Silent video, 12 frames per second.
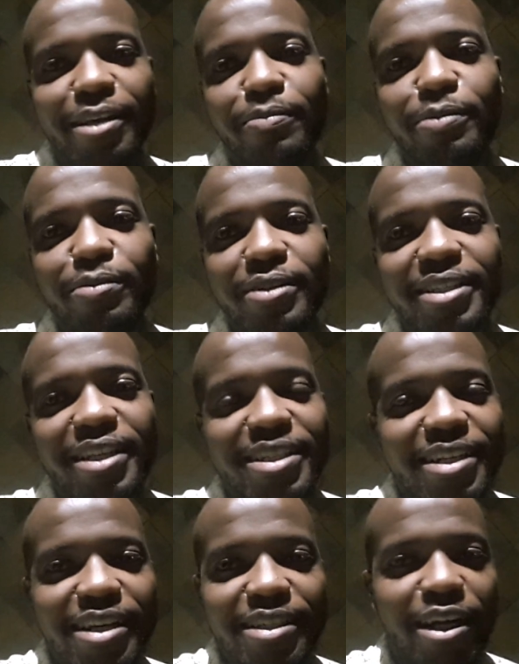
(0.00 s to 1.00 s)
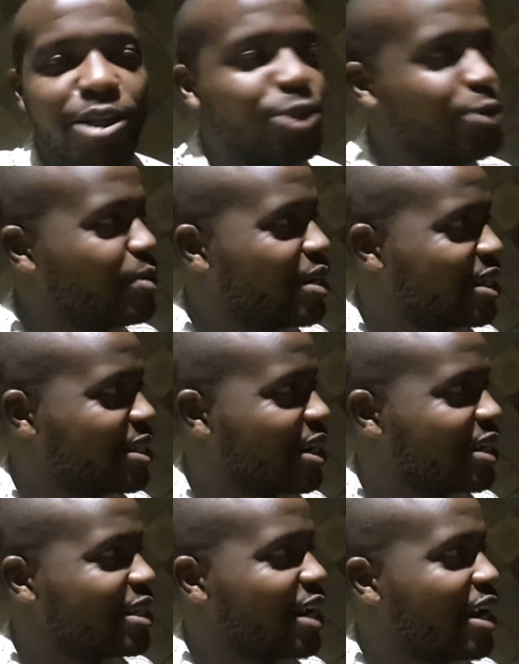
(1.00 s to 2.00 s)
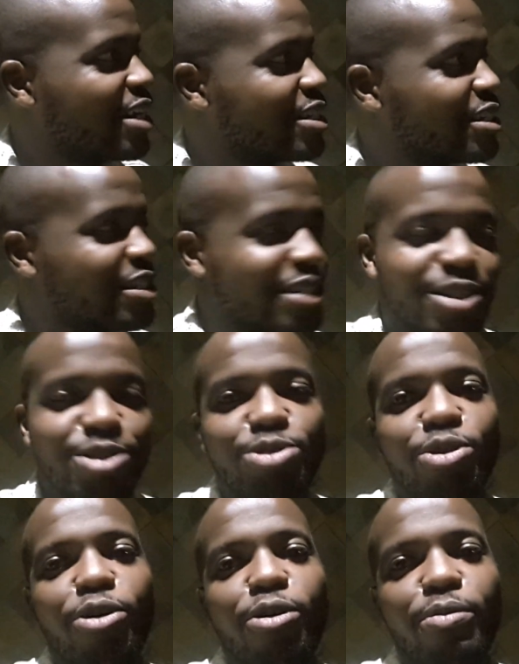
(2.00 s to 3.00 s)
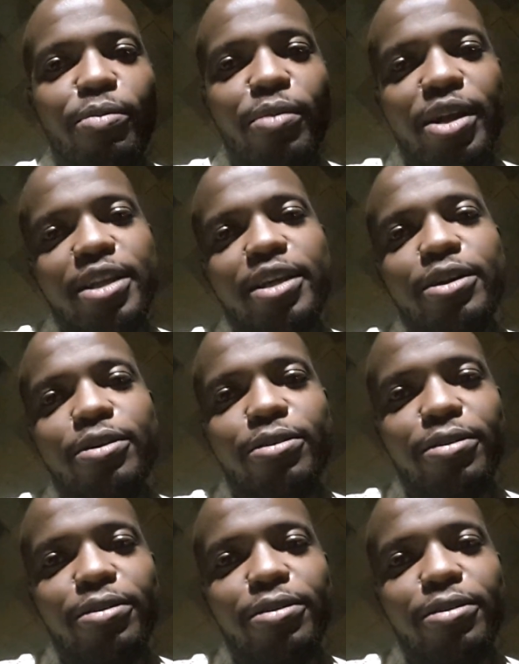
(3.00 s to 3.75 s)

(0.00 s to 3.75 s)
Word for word: some people say it's less than two minutes yet he has so many